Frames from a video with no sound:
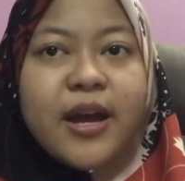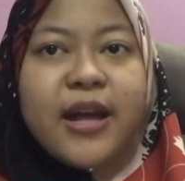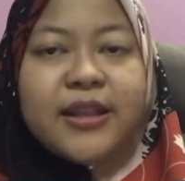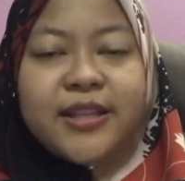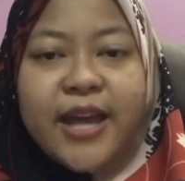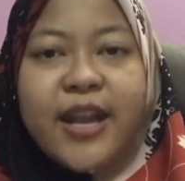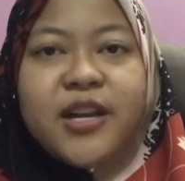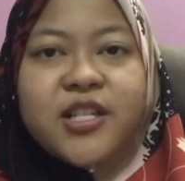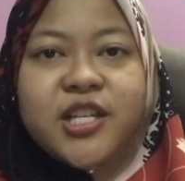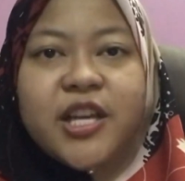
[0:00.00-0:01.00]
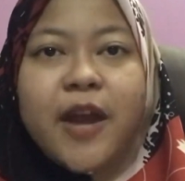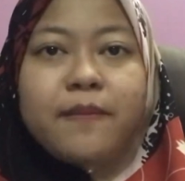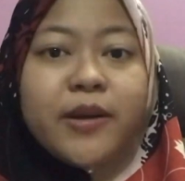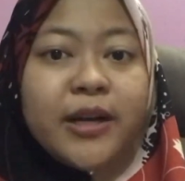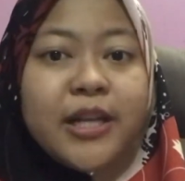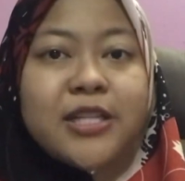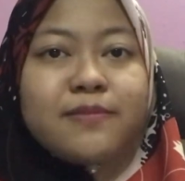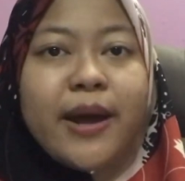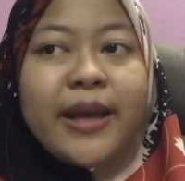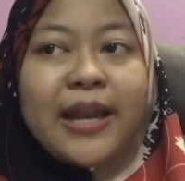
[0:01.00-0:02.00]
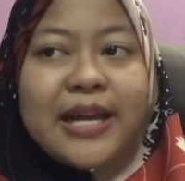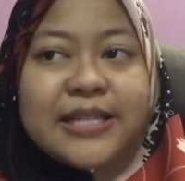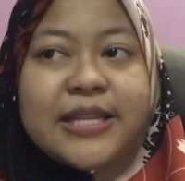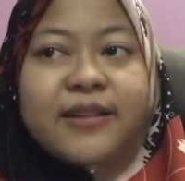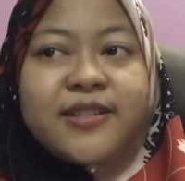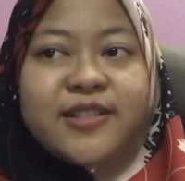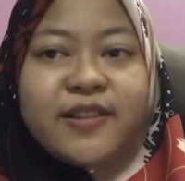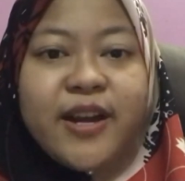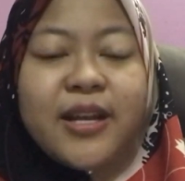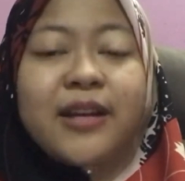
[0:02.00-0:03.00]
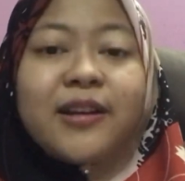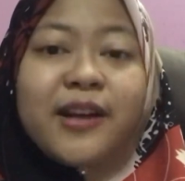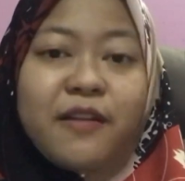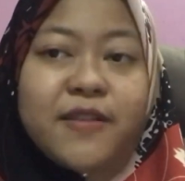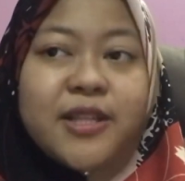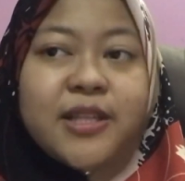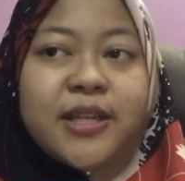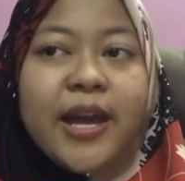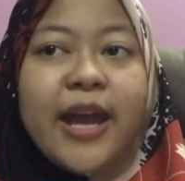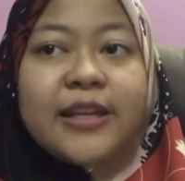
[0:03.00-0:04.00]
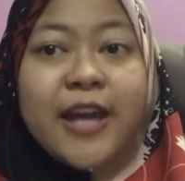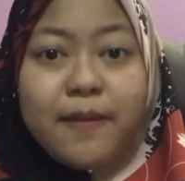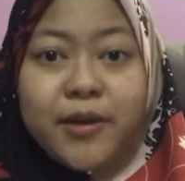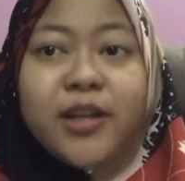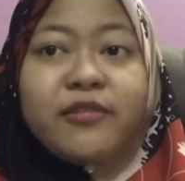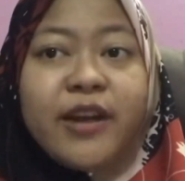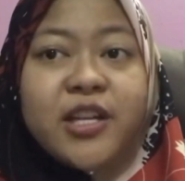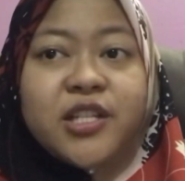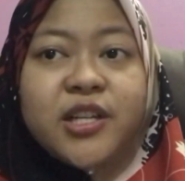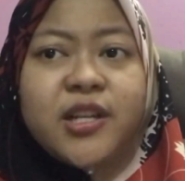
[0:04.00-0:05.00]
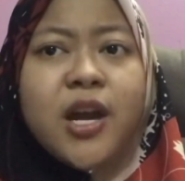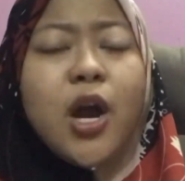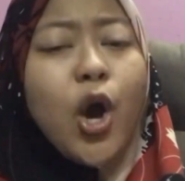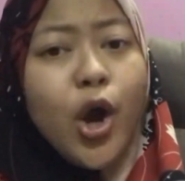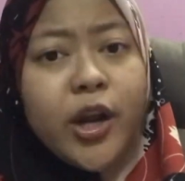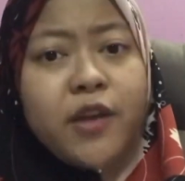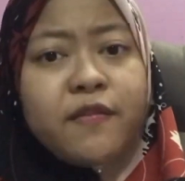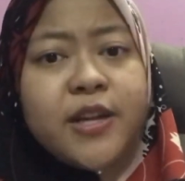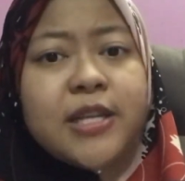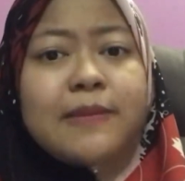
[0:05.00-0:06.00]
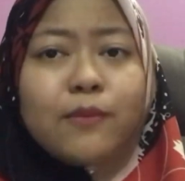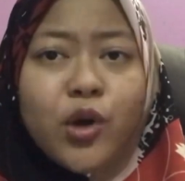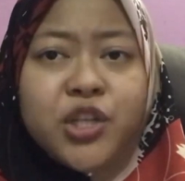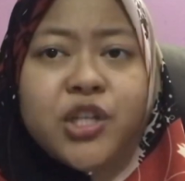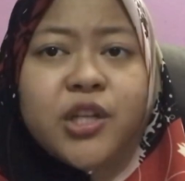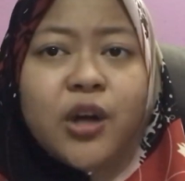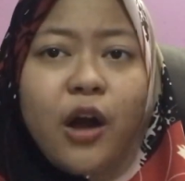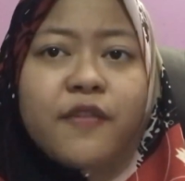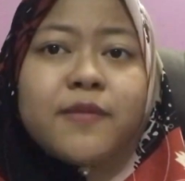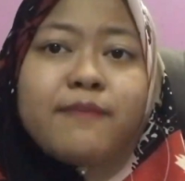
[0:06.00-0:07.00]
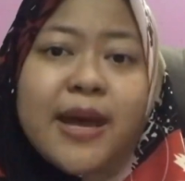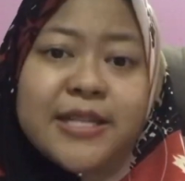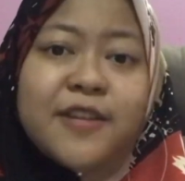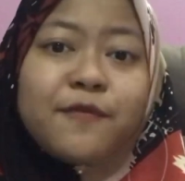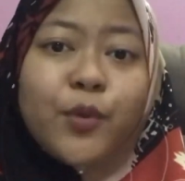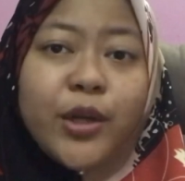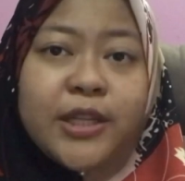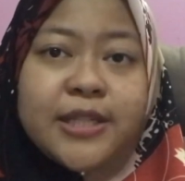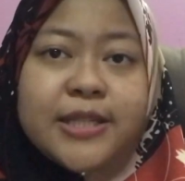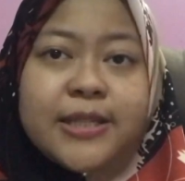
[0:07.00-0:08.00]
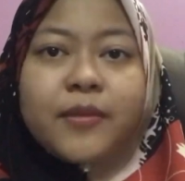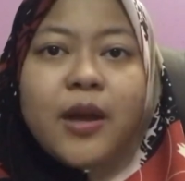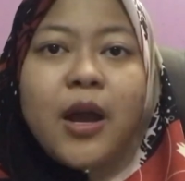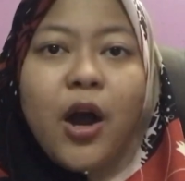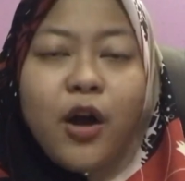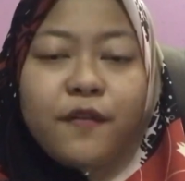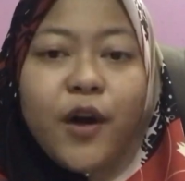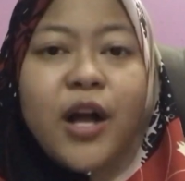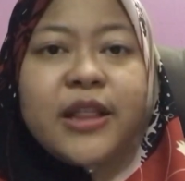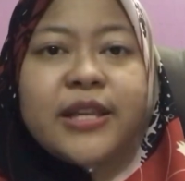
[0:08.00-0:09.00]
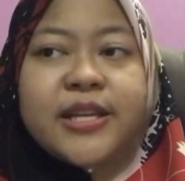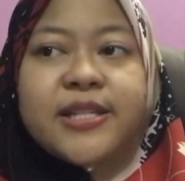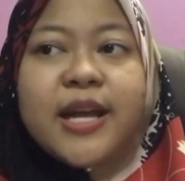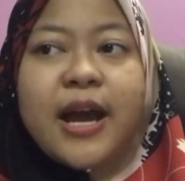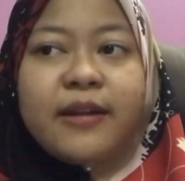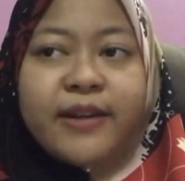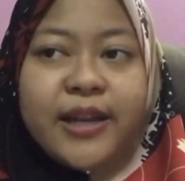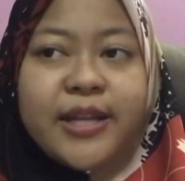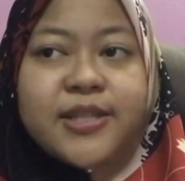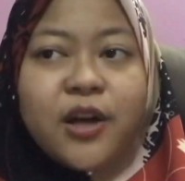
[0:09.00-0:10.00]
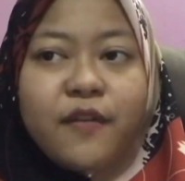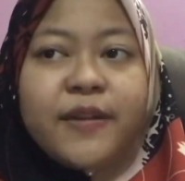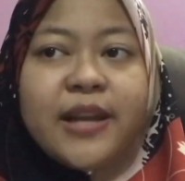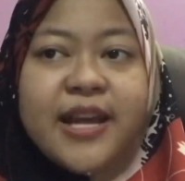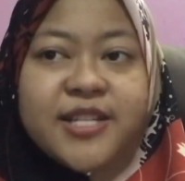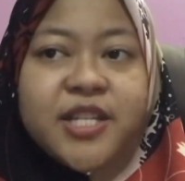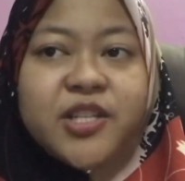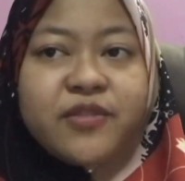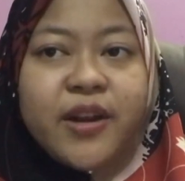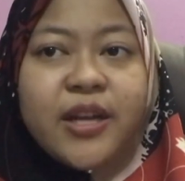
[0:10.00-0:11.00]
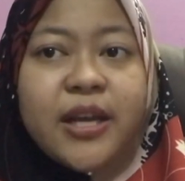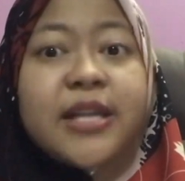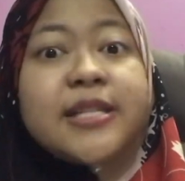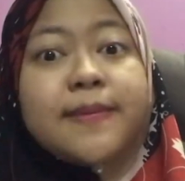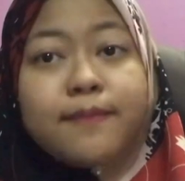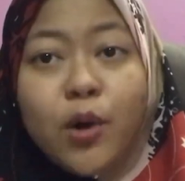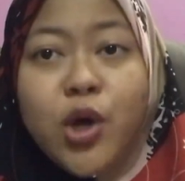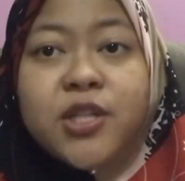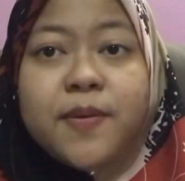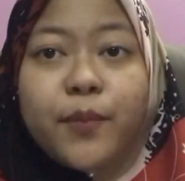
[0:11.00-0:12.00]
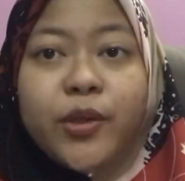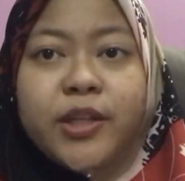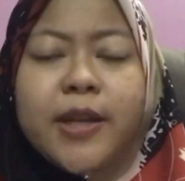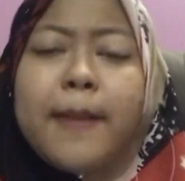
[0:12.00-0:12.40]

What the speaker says: The energy can be released by elastic strain, gravity, and chemical reaction, or even the motion of the massive bodies. Of all this, release of elastic strain is the most important